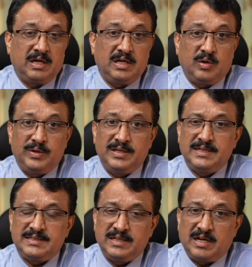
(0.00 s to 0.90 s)
Now in
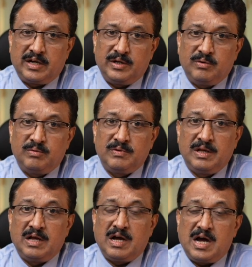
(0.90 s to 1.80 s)
this scenario,
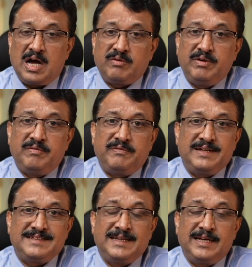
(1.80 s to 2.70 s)
are we
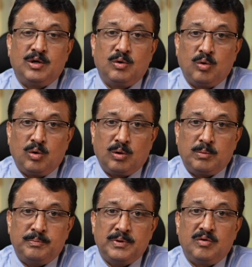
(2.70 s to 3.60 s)
facing a
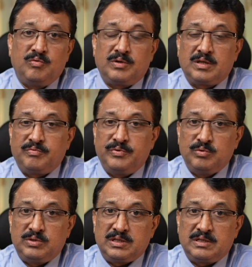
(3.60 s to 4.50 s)
hope for the
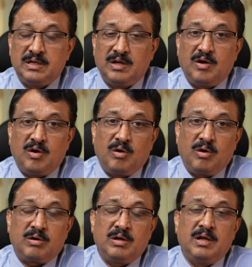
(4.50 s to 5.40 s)
future
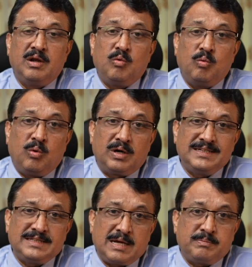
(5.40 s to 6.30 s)
or what
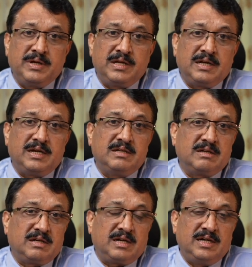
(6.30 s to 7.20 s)
is happening at the
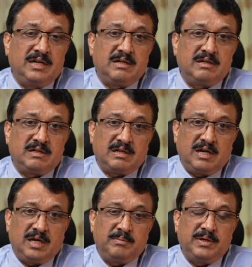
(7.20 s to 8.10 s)
current
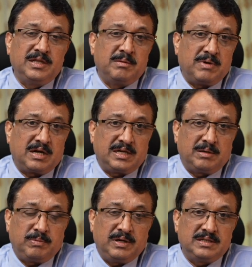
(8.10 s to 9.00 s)
time in the
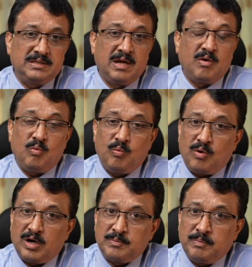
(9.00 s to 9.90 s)
marketplace?
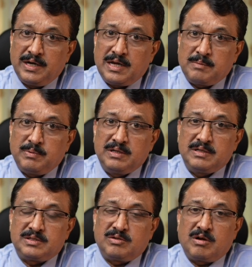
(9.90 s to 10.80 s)
What might happen in
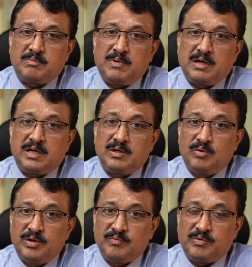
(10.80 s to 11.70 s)
the stock market
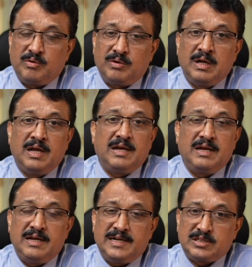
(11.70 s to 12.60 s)
going forward?
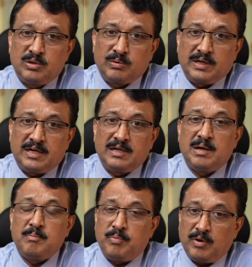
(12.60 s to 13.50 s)
Let's look
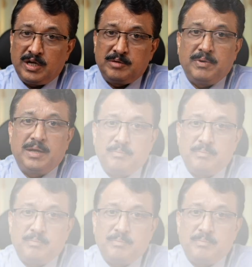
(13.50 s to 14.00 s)
at point by